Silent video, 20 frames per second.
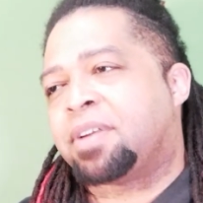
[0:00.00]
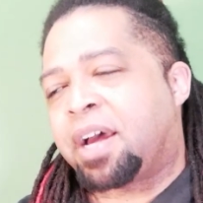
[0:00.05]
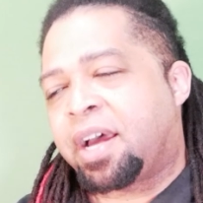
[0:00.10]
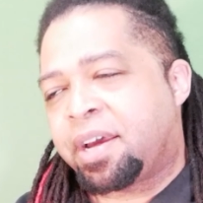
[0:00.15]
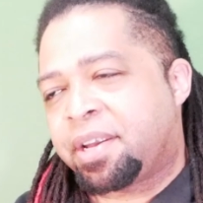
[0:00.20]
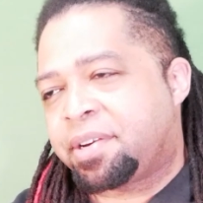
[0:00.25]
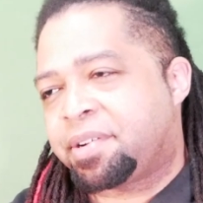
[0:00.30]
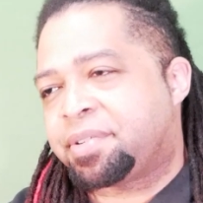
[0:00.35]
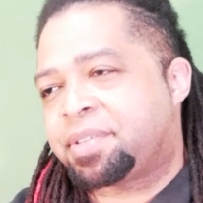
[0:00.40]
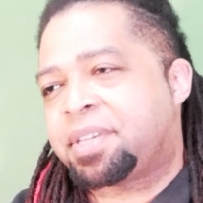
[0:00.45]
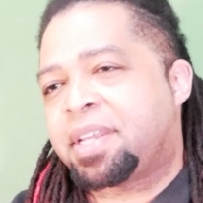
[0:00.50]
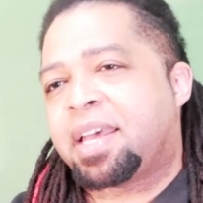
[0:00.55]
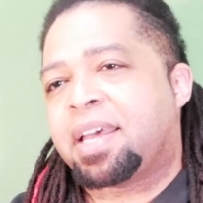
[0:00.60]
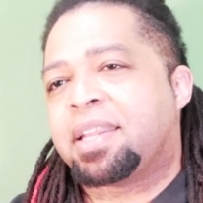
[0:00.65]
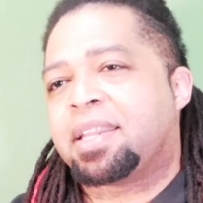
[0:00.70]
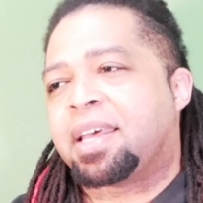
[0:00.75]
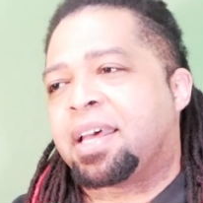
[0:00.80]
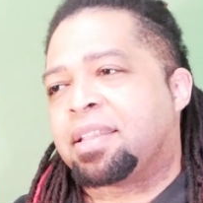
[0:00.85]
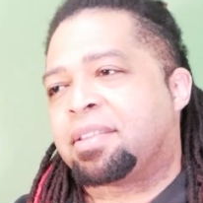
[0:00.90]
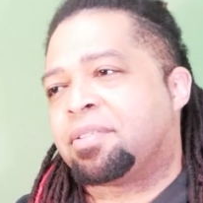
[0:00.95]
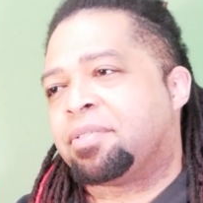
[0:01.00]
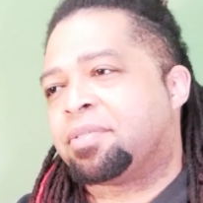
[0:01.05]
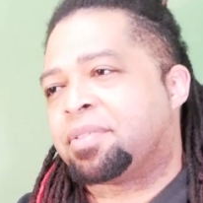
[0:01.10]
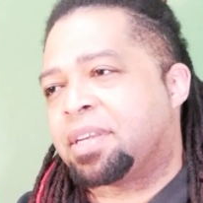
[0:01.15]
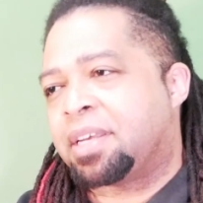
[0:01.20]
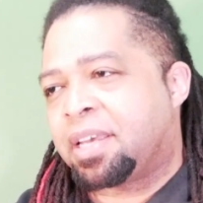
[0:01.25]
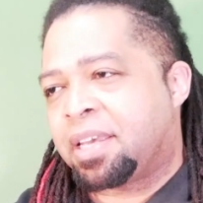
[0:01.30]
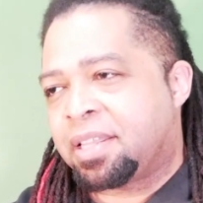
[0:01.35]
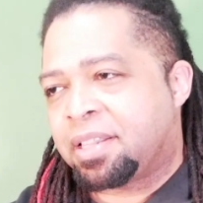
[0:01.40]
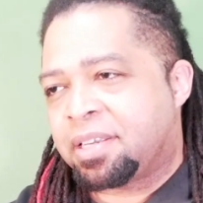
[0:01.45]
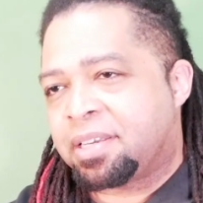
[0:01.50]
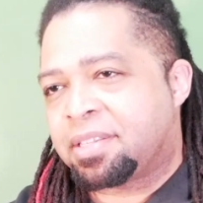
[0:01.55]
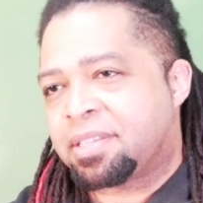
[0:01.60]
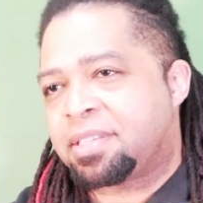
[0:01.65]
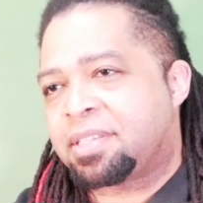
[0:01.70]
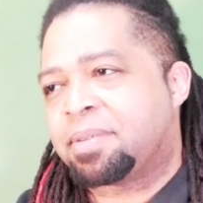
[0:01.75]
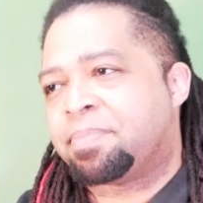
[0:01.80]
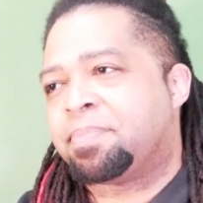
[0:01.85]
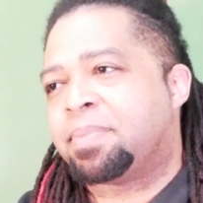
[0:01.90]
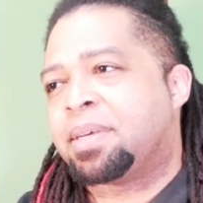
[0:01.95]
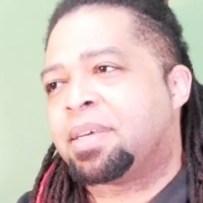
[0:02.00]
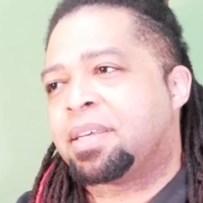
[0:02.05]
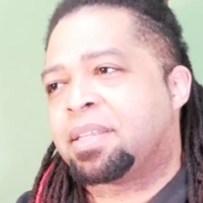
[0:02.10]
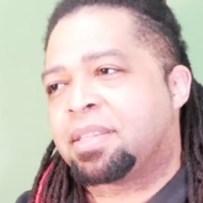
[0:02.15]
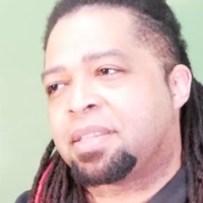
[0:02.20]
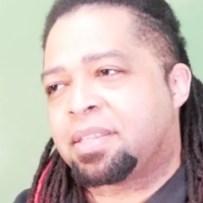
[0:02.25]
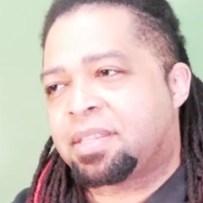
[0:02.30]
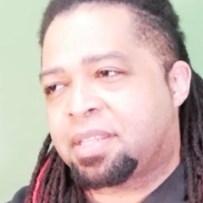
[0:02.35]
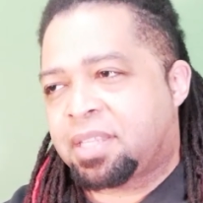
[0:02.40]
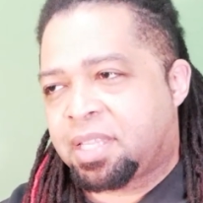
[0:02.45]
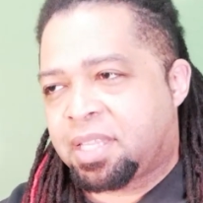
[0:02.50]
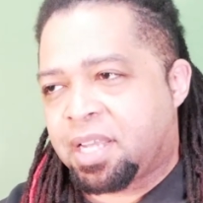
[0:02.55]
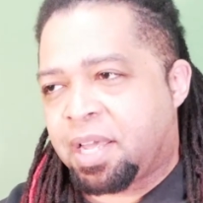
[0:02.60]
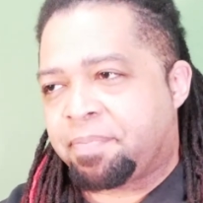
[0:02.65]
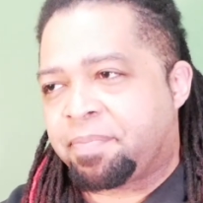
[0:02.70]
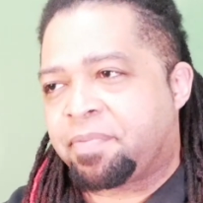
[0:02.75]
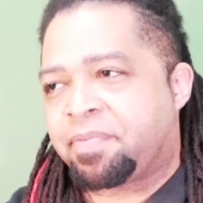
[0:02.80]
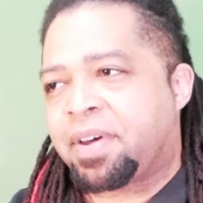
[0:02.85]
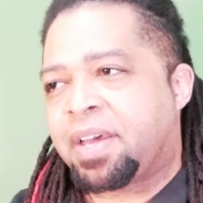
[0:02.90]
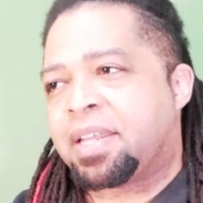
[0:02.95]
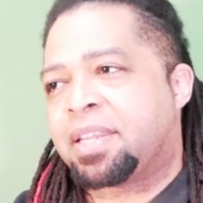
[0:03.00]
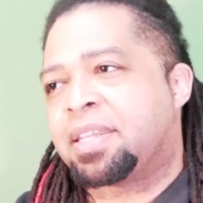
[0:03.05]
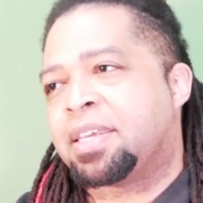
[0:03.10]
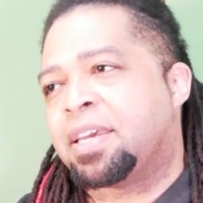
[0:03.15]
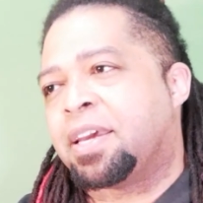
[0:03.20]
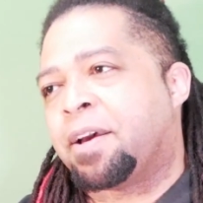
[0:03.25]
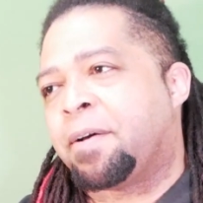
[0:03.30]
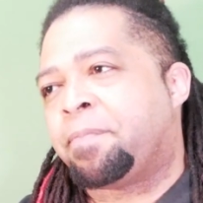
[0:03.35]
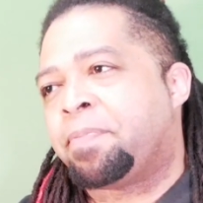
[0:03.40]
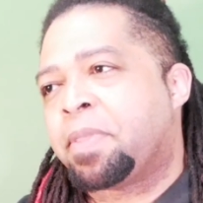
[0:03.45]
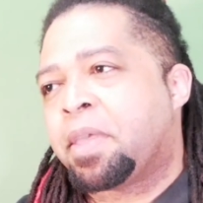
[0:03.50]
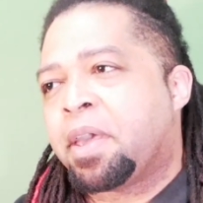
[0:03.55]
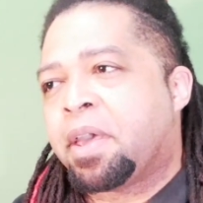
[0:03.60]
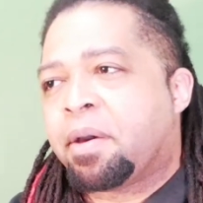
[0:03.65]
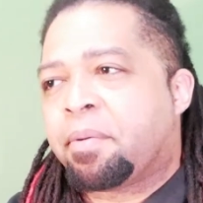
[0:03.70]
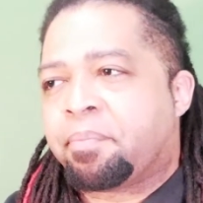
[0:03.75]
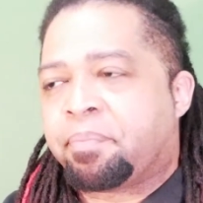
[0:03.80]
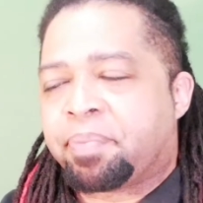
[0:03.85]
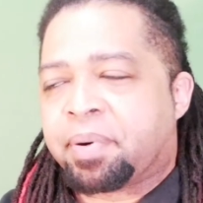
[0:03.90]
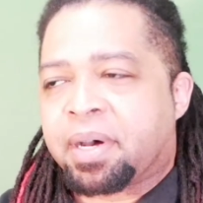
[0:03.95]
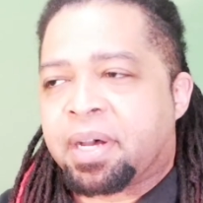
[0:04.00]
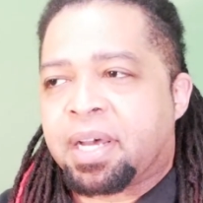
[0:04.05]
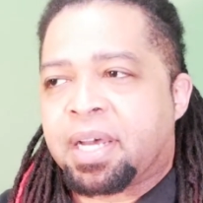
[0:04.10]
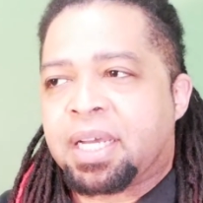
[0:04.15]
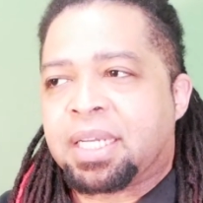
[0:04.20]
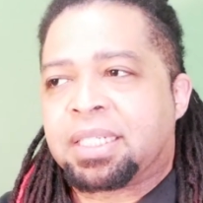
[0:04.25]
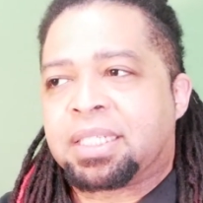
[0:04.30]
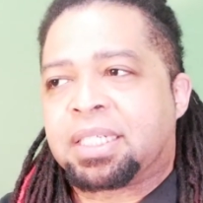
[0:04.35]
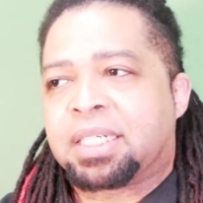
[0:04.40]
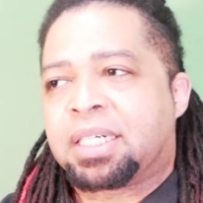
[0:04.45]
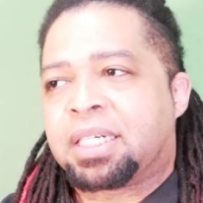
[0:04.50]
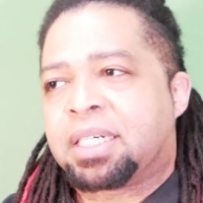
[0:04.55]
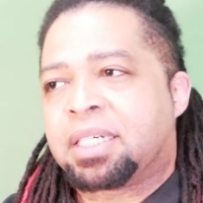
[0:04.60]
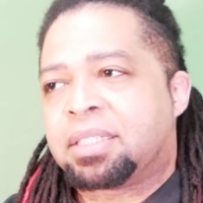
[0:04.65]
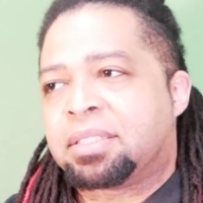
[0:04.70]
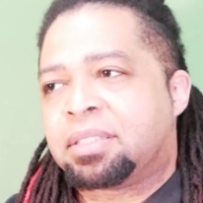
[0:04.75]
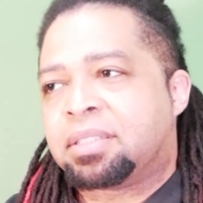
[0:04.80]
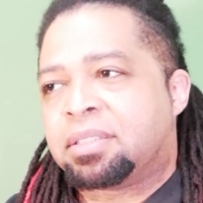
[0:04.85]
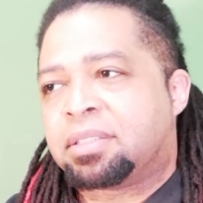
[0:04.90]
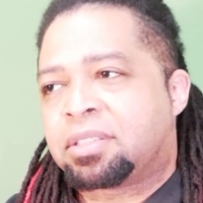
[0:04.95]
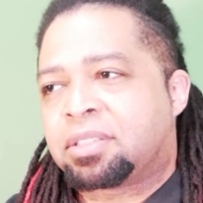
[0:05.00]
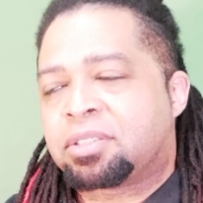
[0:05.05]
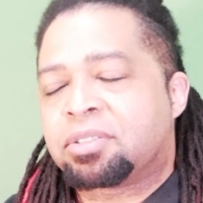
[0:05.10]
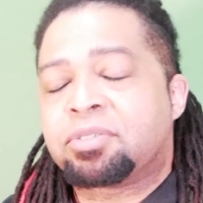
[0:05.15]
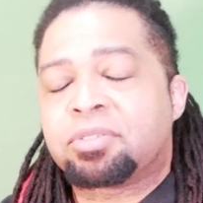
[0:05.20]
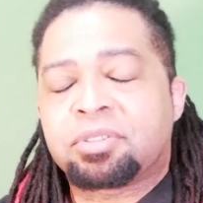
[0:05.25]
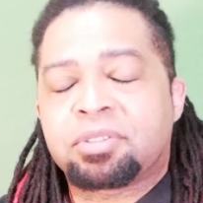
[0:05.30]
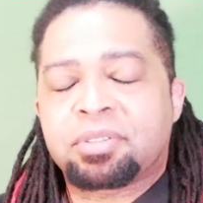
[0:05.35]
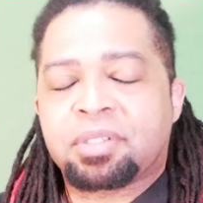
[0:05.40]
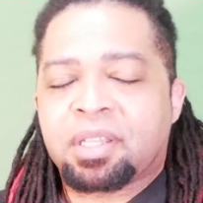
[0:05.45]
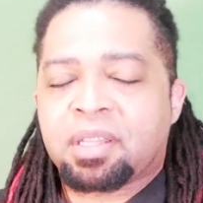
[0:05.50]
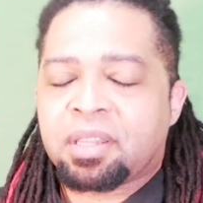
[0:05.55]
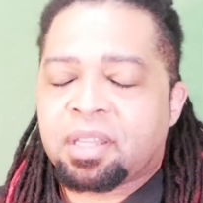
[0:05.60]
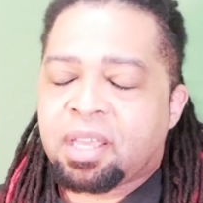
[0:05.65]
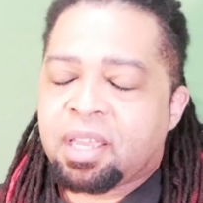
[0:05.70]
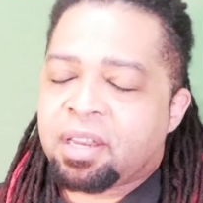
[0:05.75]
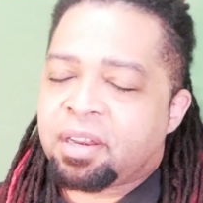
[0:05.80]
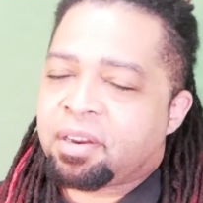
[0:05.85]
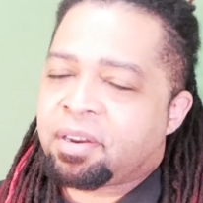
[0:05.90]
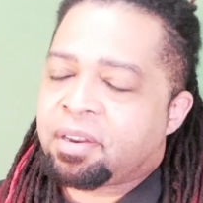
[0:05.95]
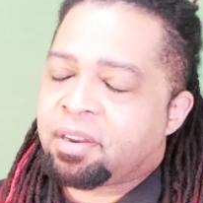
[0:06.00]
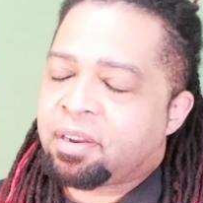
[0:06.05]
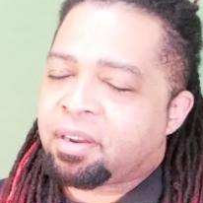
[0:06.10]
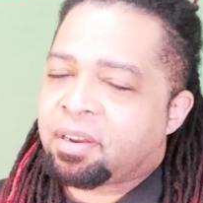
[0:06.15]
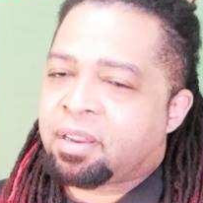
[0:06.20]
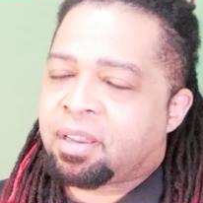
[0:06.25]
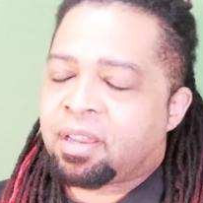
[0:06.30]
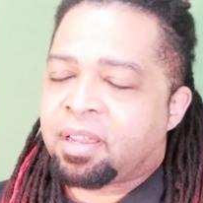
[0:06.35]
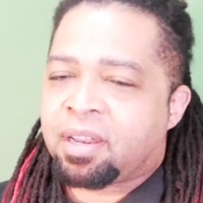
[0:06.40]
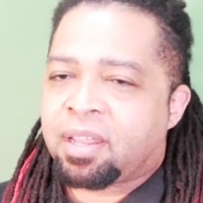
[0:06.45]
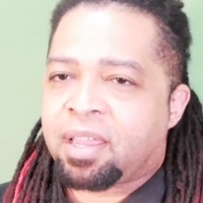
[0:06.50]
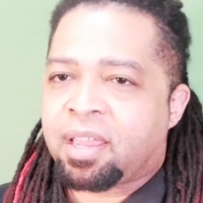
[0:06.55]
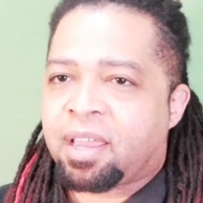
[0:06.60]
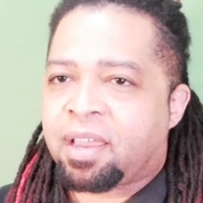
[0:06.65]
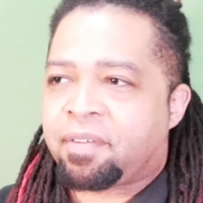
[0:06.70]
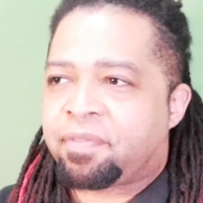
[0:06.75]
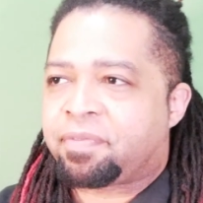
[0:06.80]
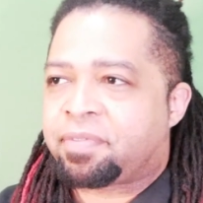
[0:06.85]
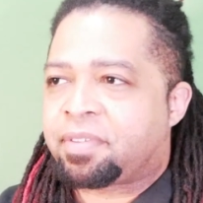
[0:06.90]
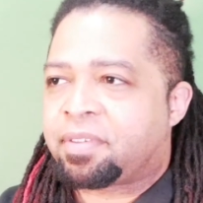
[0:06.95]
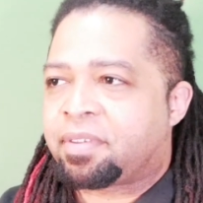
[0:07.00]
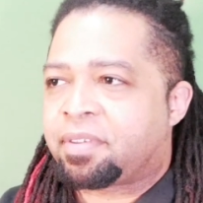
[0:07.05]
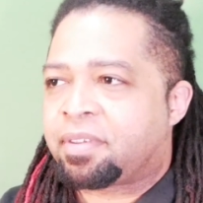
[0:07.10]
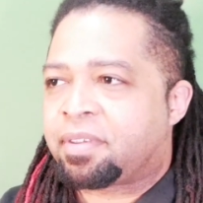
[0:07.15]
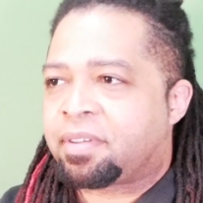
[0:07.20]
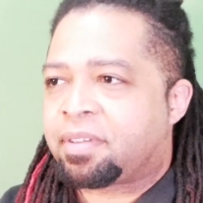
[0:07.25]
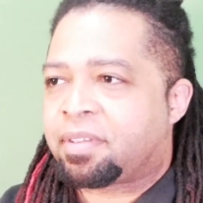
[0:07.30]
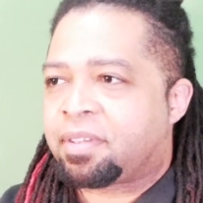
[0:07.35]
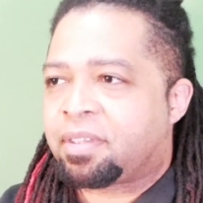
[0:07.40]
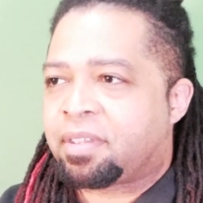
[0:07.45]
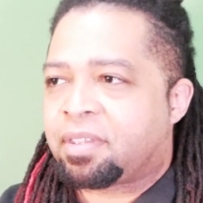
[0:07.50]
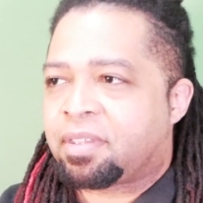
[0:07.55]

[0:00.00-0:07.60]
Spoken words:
I understand that, the whole alien symbiote type of idea, but sooner than later, you're gonna have to